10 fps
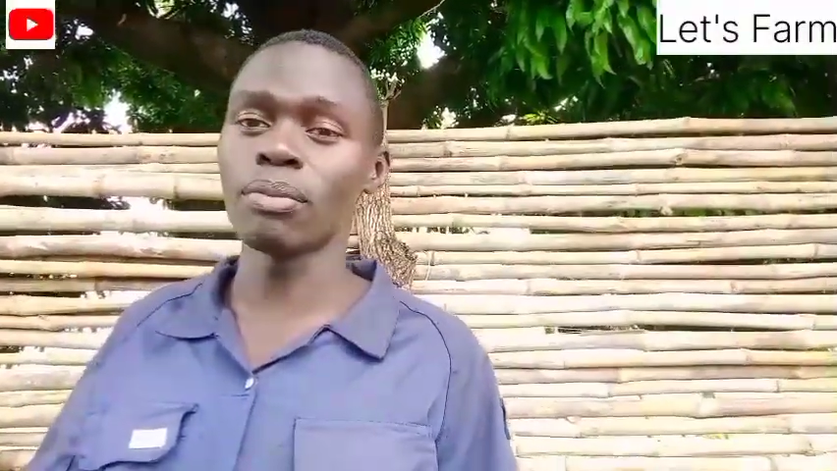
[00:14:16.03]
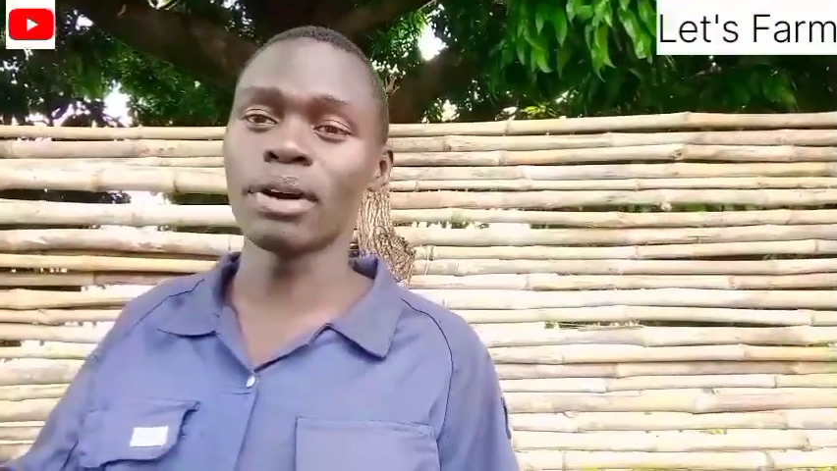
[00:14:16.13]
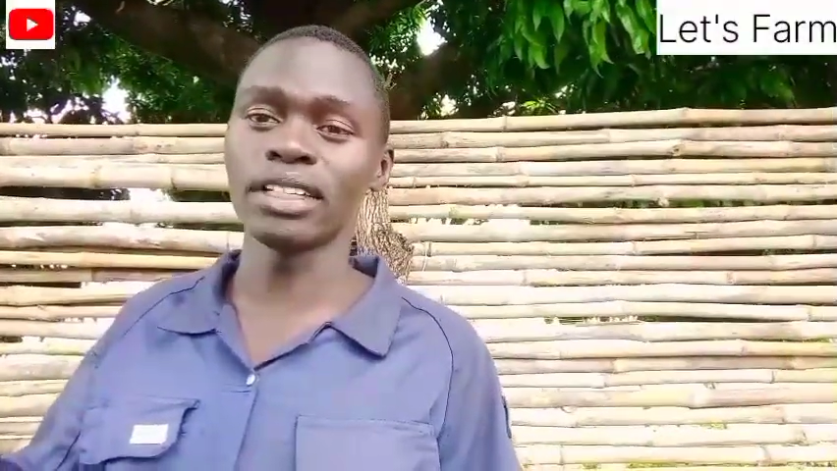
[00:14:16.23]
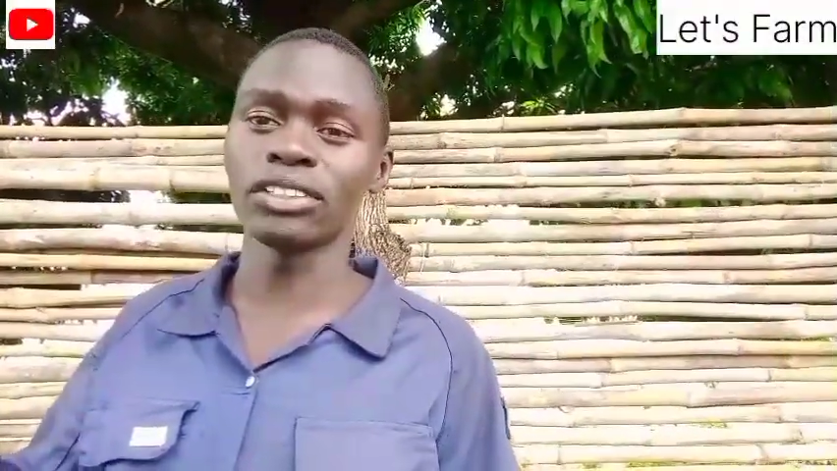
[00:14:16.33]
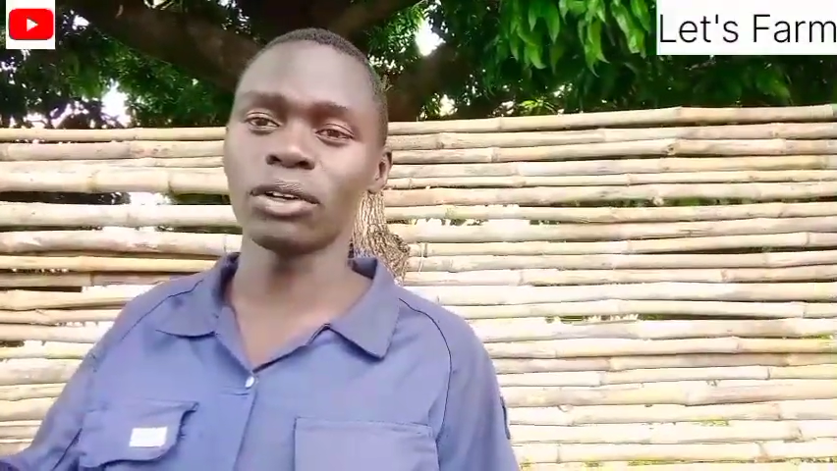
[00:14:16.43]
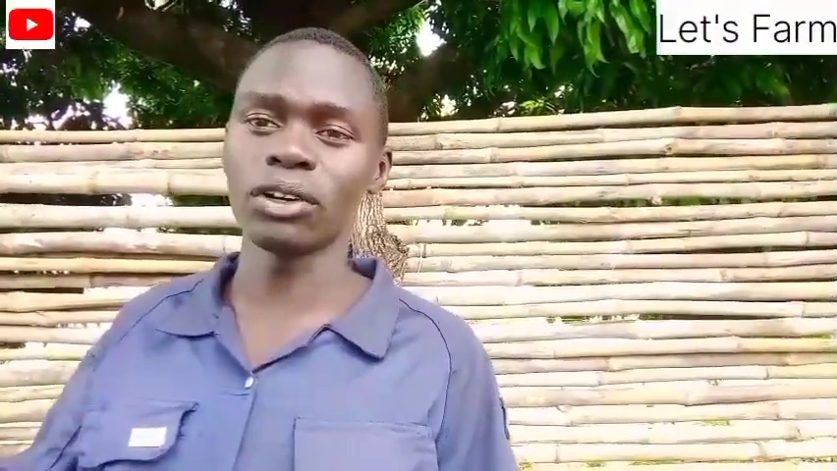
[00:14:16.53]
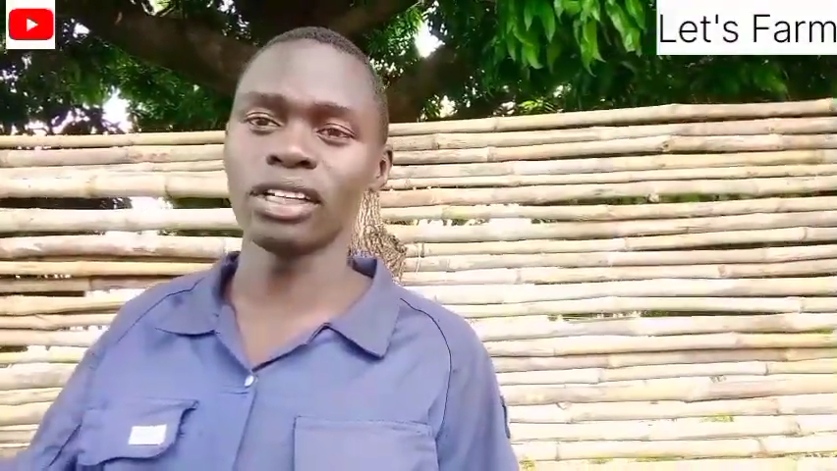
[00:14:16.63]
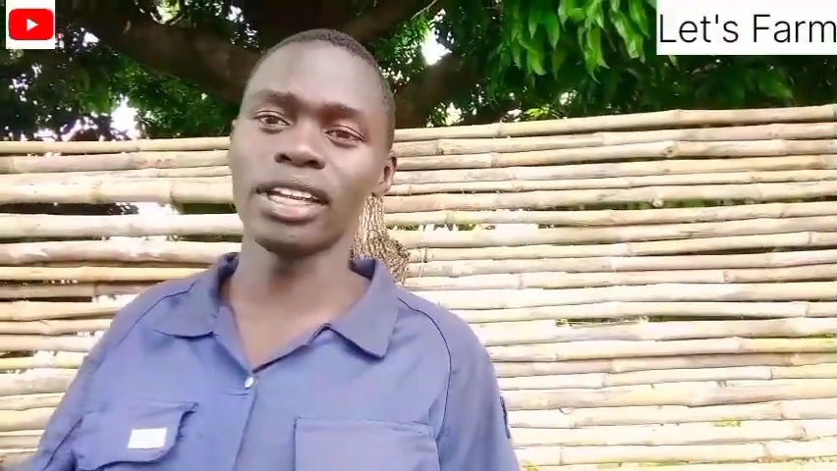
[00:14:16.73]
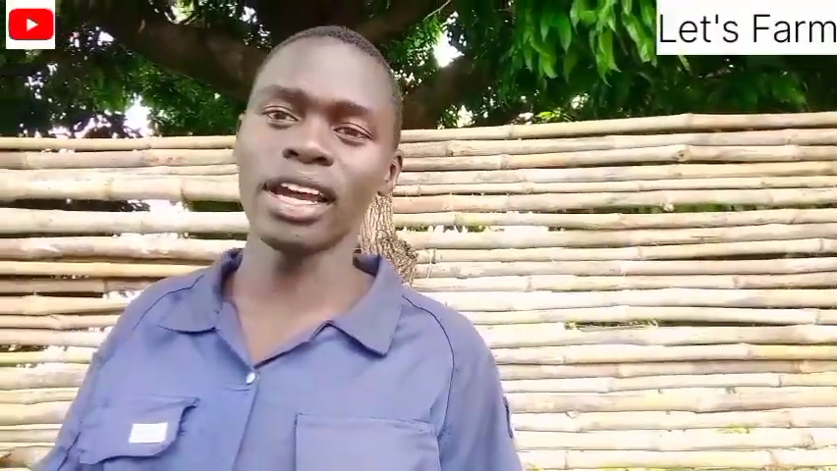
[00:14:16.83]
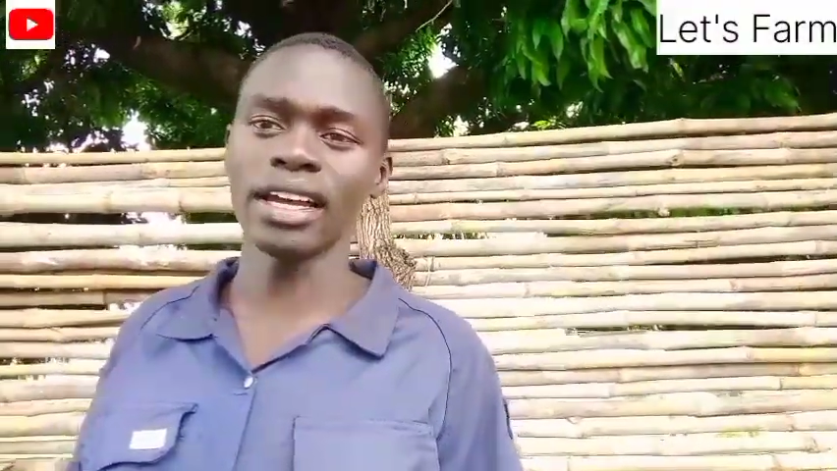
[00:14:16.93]
your birds
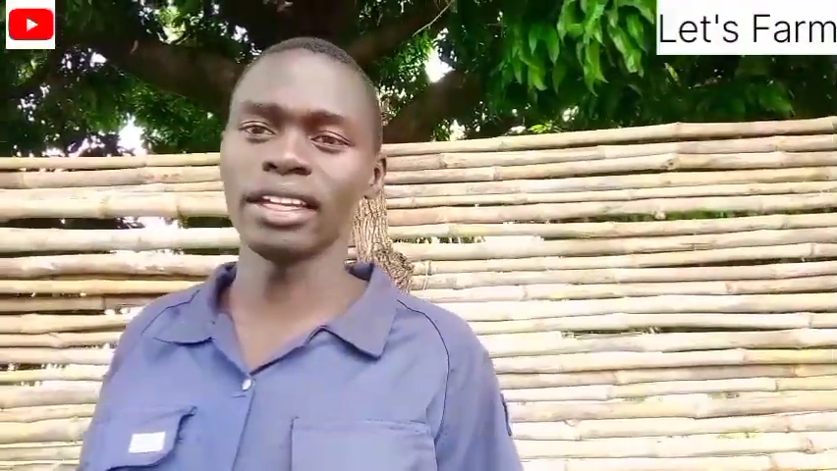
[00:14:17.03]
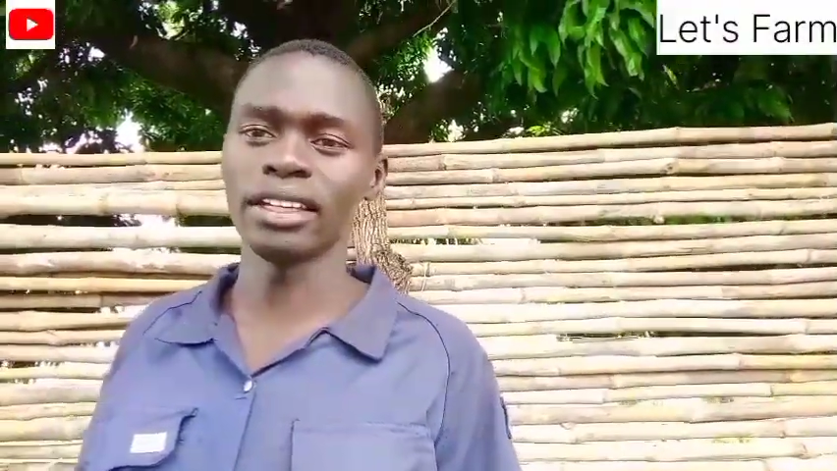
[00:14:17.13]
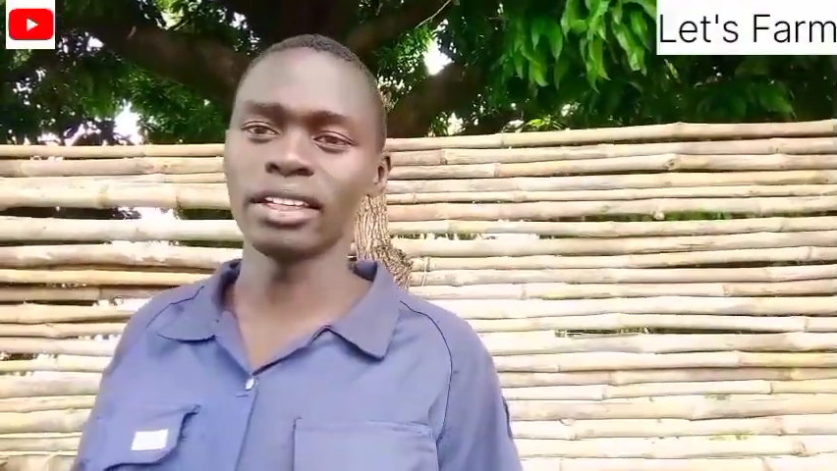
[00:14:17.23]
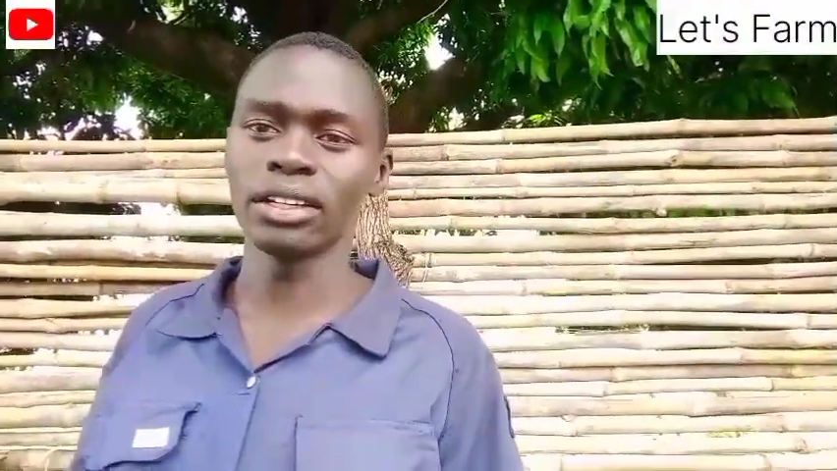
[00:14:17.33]
all die.